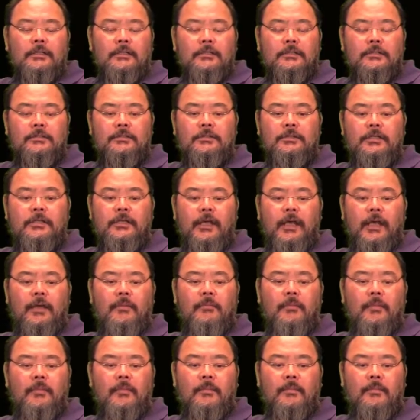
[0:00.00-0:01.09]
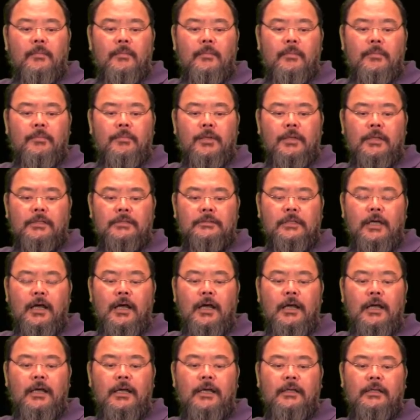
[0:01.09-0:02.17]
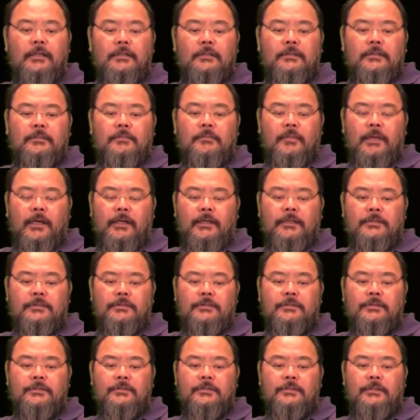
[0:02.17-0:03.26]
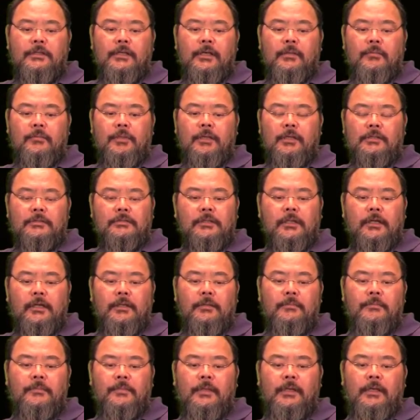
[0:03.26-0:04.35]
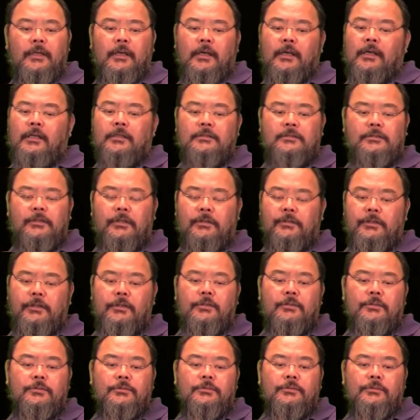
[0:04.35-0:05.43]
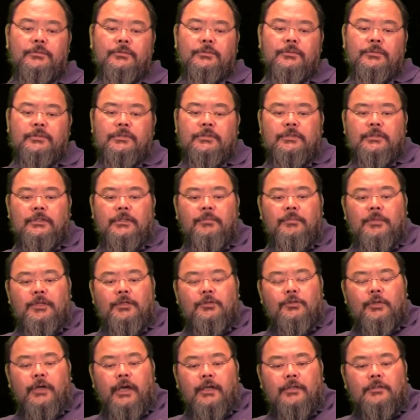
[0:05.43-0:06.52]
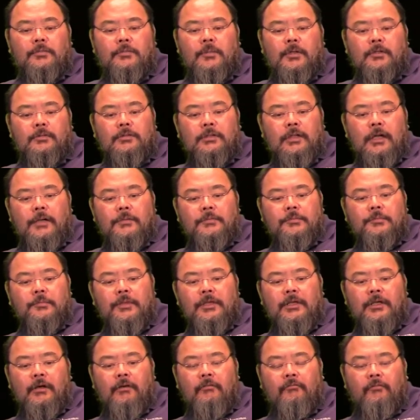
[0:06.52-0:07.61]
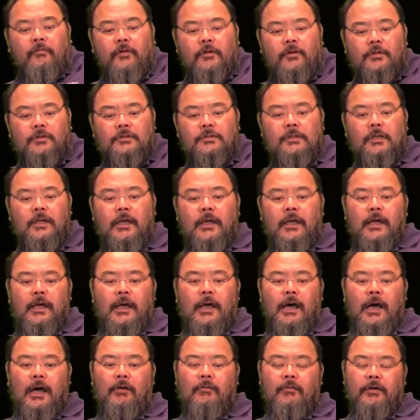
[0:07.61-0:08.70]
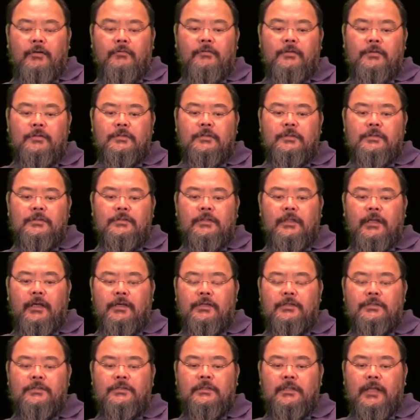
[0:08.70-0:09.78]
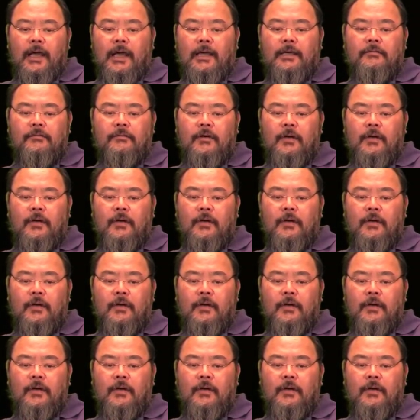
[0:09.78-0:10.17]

zm plus I minus cm plus I. It's still equal to cb transpose times b inverse. However, since they are slack